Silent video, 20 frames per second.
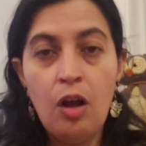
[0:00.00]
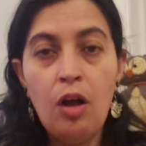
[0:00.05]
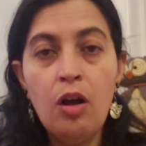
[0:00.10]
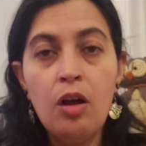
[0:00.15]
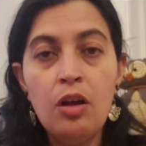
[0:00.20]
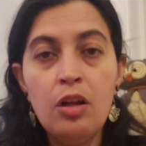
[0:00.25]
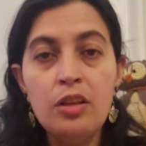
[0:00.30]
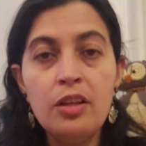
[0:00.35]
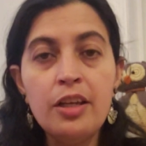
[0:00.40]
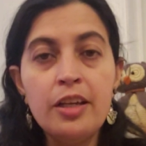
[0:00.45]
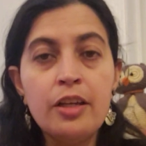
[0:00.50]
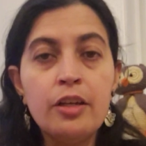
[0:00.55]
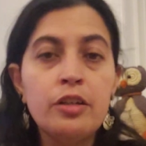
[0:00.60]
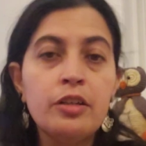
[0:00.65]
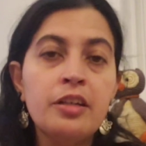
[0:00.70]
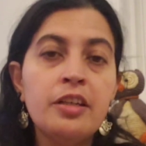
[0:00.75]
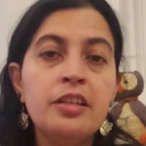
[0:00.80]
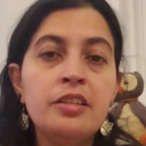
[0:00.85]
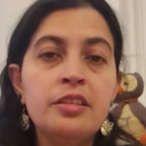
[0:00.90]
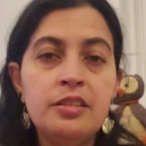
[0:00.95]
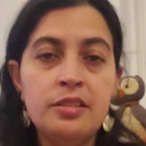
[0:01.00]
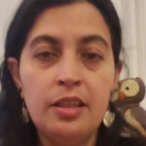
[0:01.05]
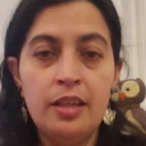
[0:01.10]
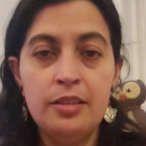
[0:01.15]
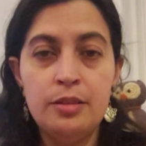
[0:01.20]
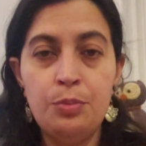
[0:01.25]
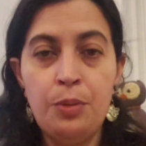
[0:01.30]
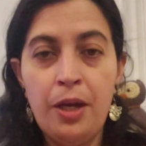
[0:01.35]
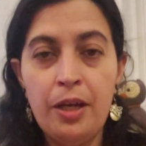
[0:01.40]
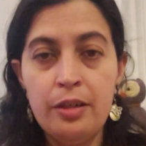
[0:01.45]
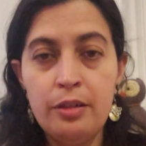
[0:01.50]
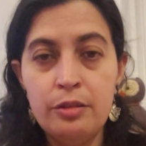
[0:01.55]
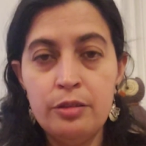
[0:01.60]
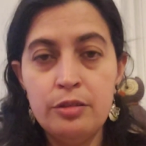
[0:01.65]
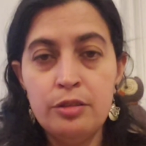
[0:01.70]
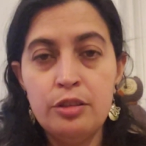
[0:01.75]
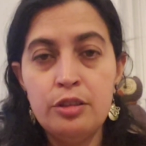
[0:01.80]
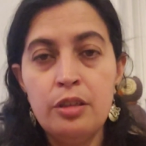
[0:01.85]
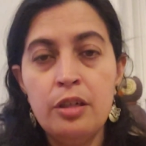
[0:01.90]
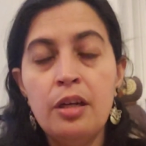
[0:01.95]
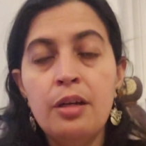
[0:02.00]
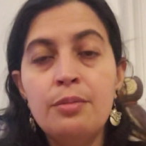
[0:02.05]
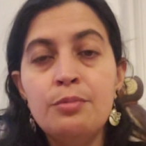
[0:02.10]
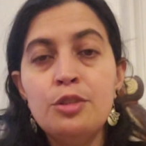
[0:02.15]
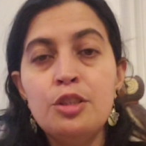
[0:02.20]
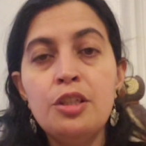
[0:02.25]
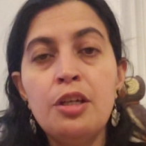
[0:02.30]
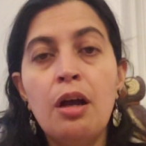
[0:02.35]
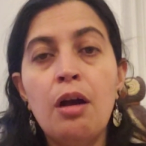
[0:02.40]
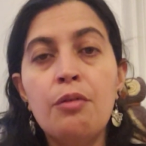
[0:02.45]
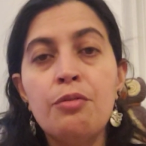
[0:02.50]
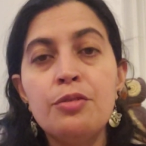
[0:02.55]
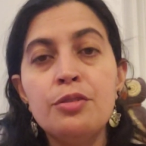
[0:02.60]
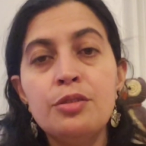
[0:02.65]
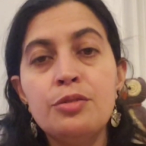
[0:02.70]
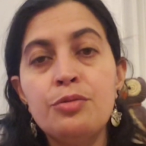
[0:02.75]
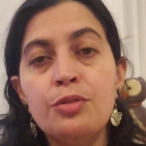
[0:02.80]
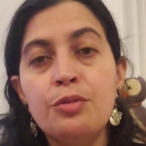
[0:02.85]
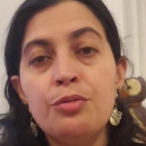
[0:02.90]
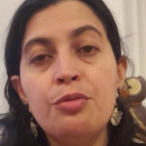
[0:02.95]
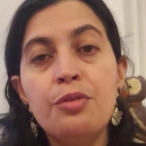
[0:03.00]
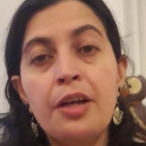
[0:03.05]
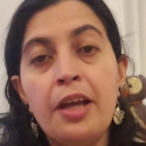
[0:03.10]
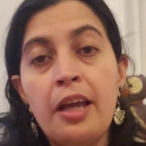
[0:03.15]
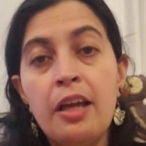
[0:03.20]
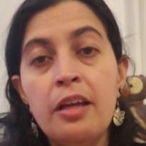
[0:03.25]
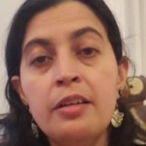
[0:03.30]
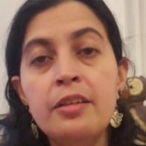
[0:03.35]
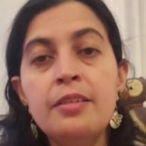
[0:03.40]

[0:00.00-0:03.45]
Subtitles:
all like her kid size patterns she offers for free.